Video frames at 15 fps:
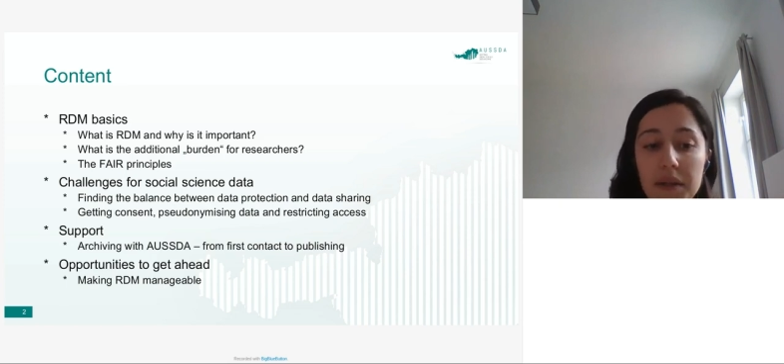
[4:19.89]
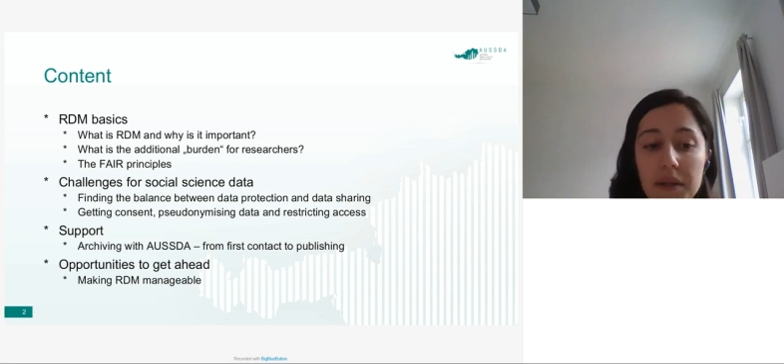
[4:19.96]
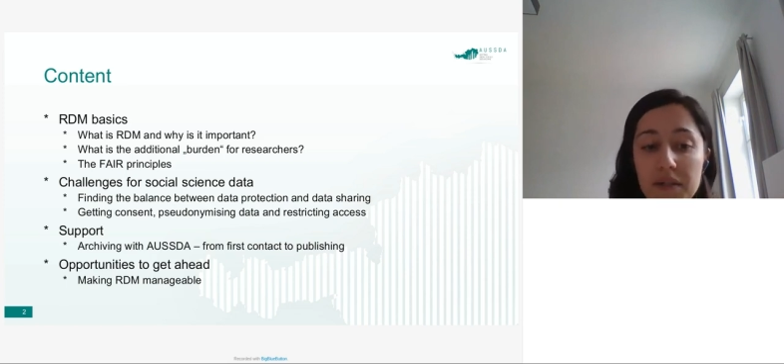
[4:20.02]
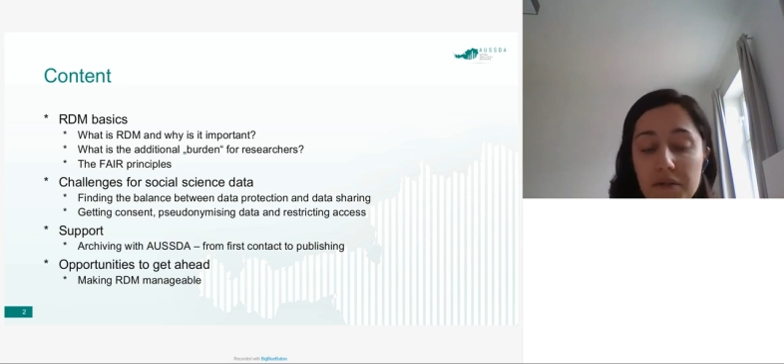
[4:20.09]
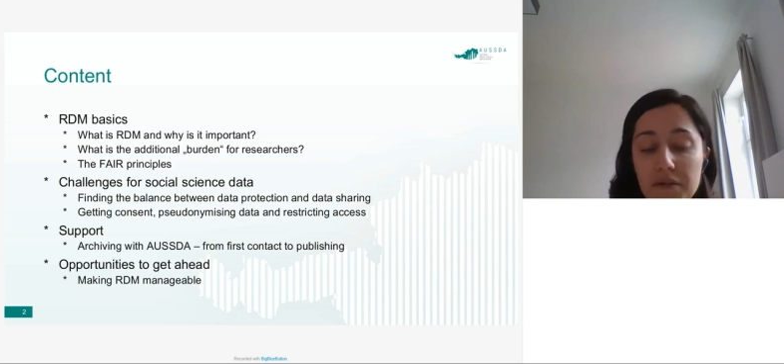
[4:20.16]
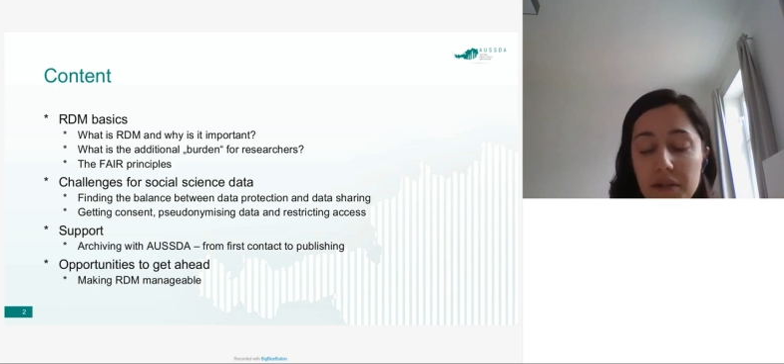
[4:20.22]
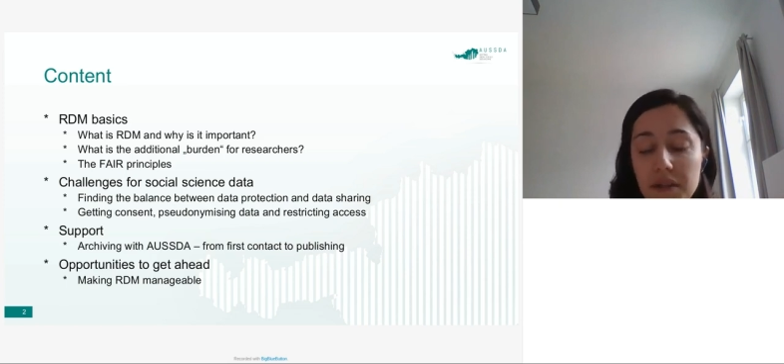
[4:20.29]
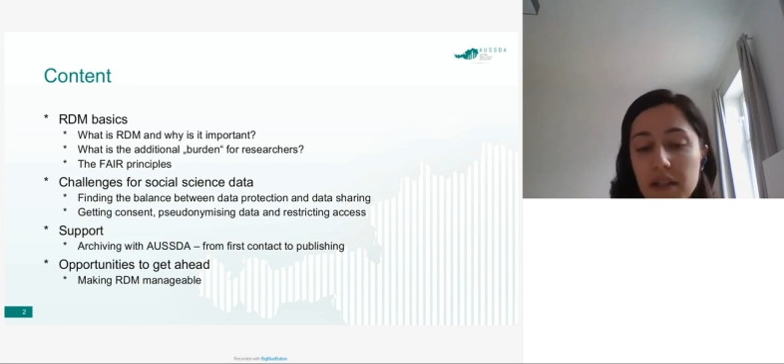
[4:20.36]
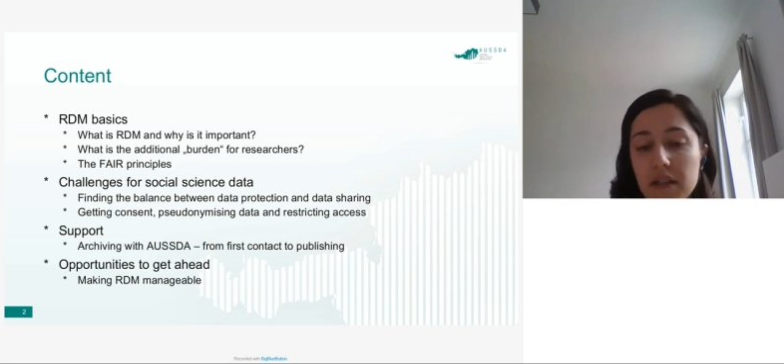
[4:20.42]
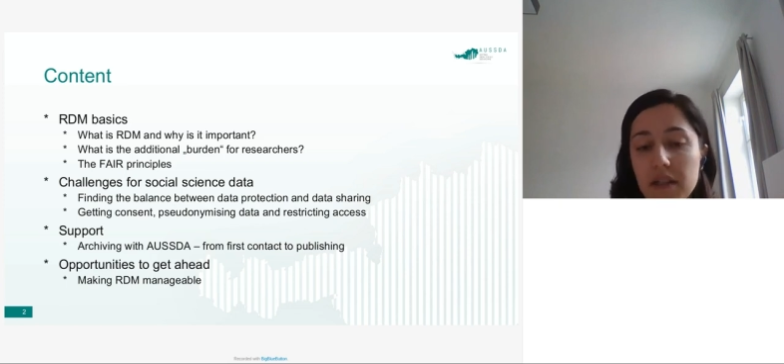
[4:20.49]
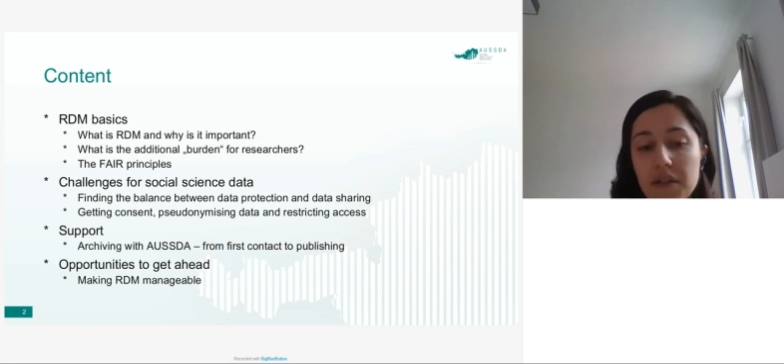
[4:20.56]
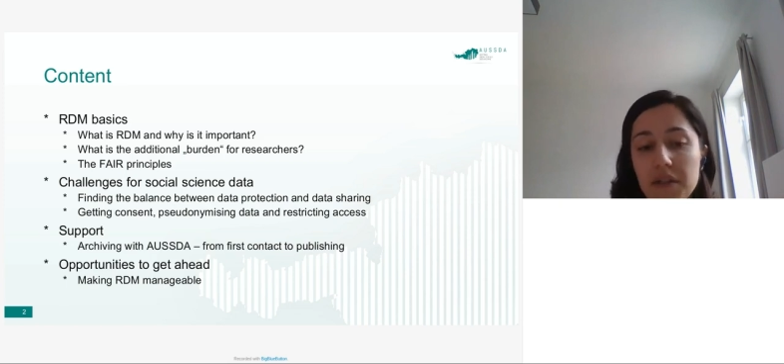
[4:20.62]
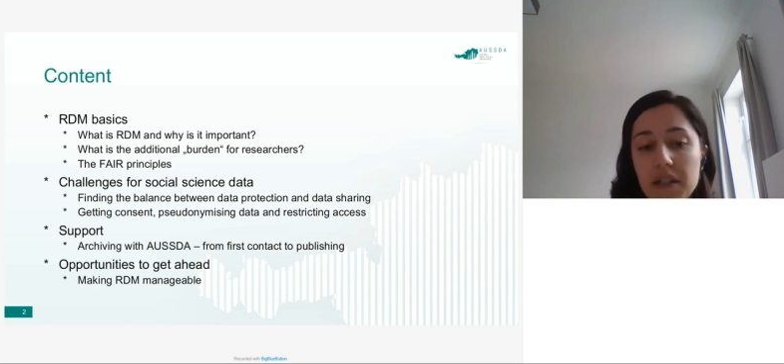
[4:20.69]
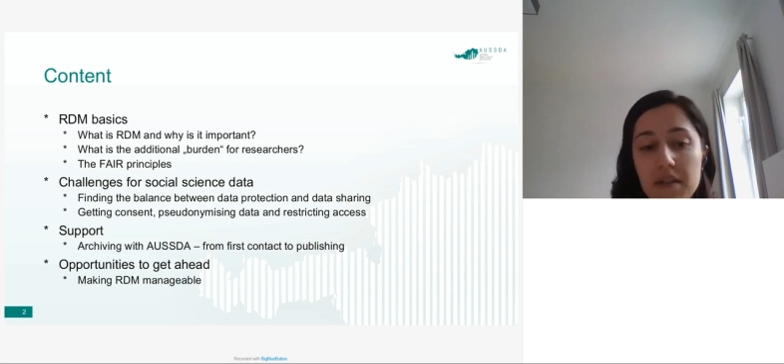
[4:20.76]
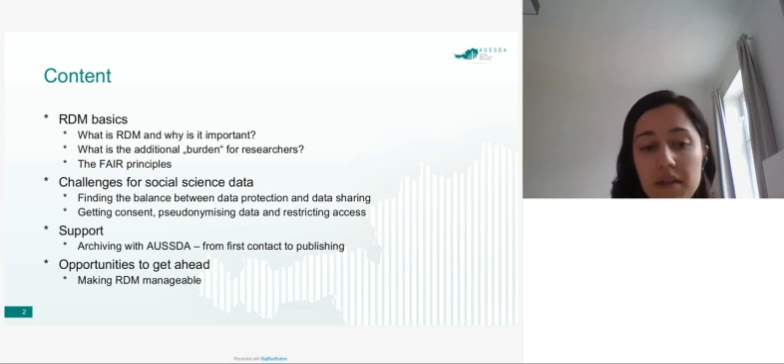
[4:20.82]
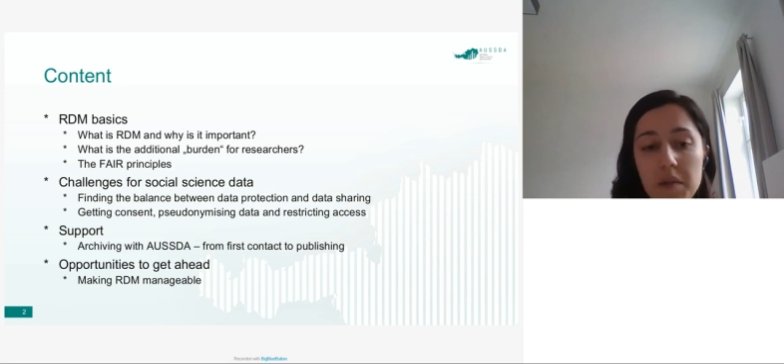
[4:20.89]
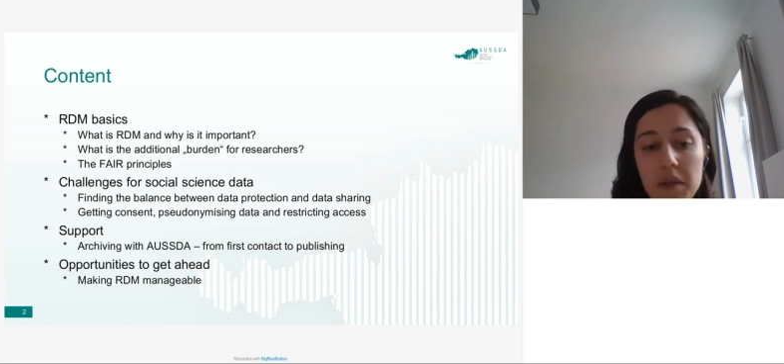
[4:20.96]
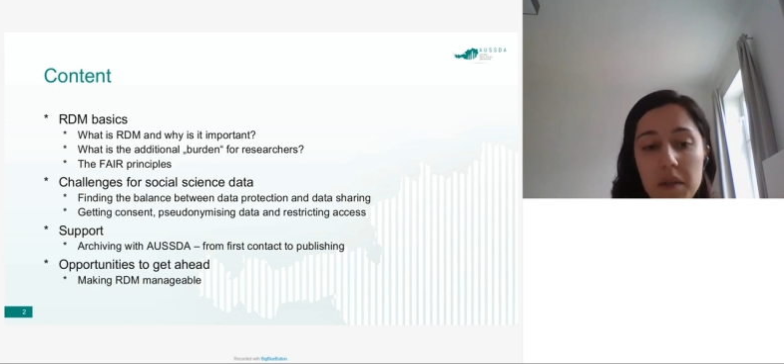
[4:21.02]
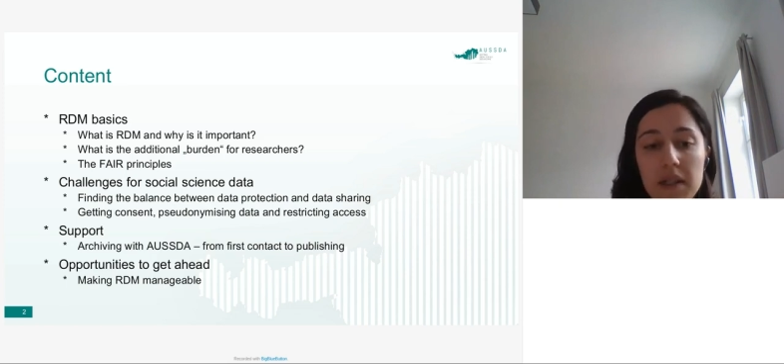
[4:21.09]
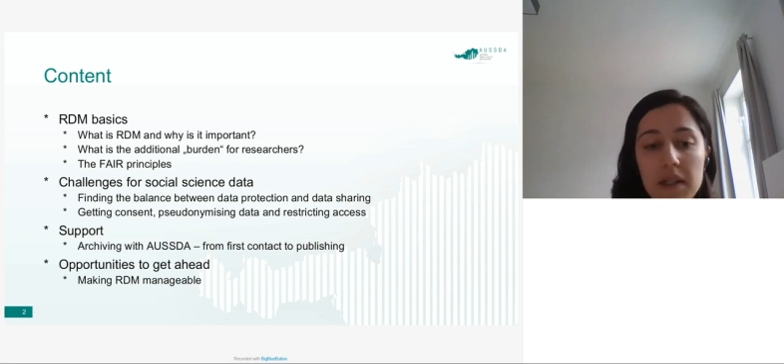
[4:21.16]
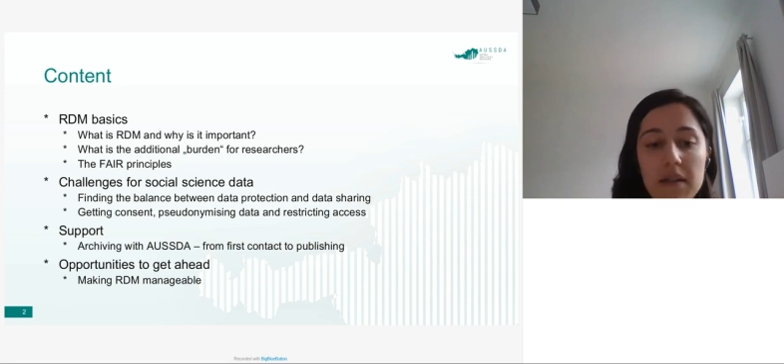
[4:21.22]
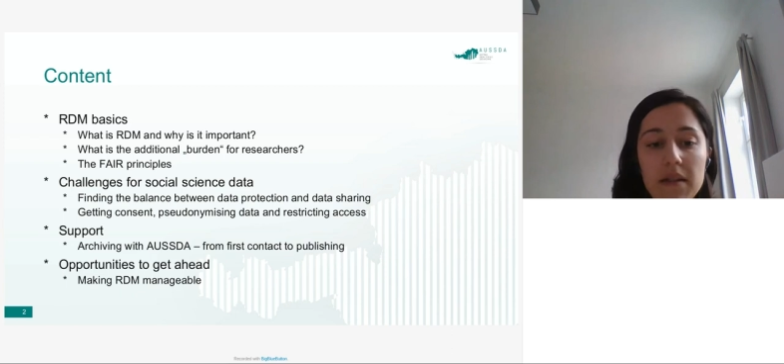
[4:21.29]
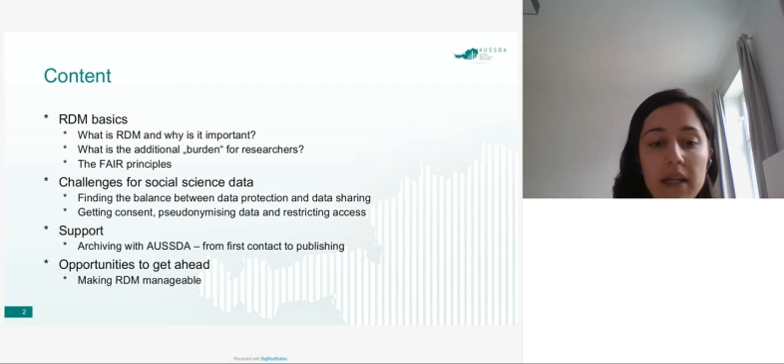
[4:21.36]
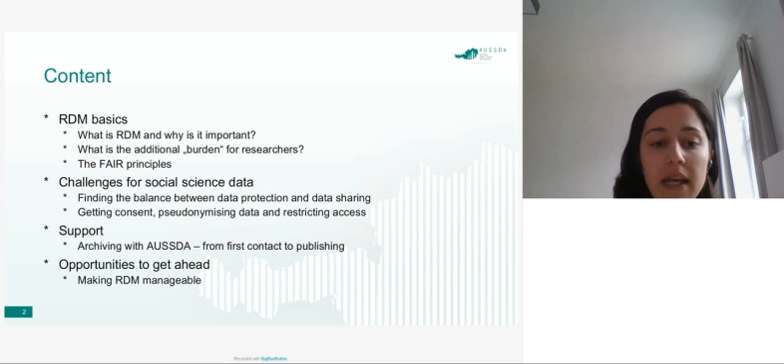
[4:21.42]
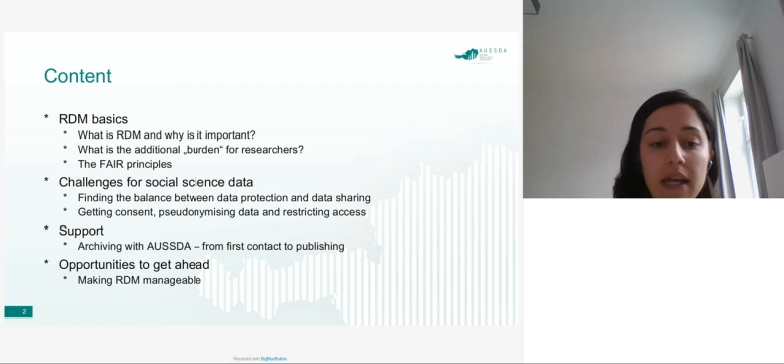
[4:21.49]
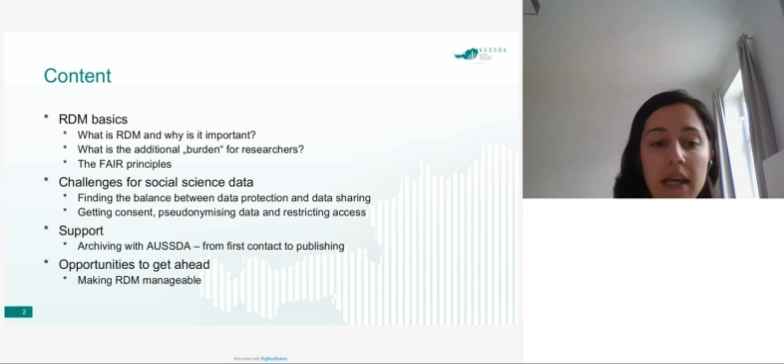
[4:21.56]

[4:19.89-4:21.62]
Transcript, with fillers: different in different disciplines,